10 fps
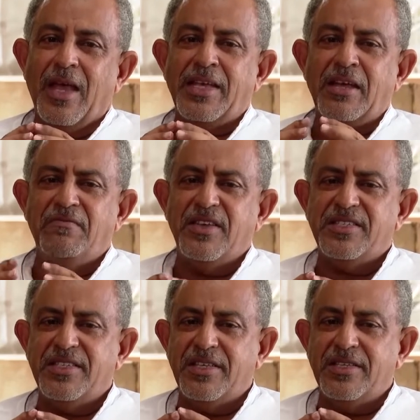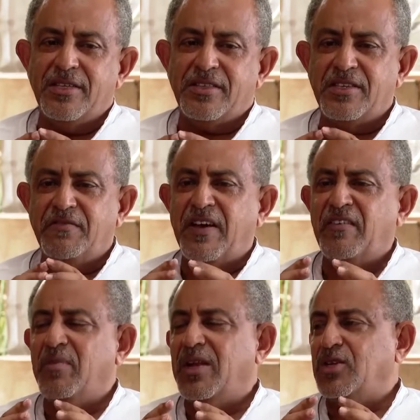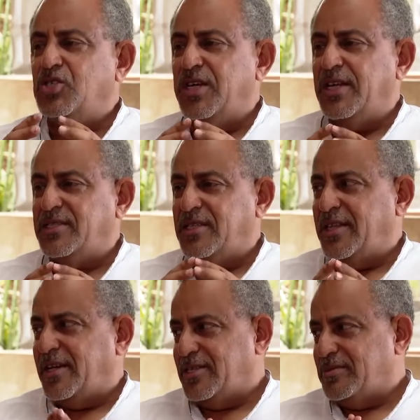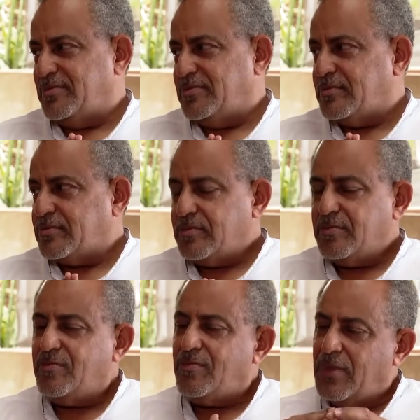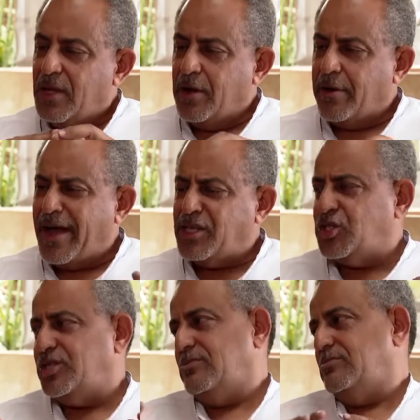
And I invested 35 million shillings in that. Crashed.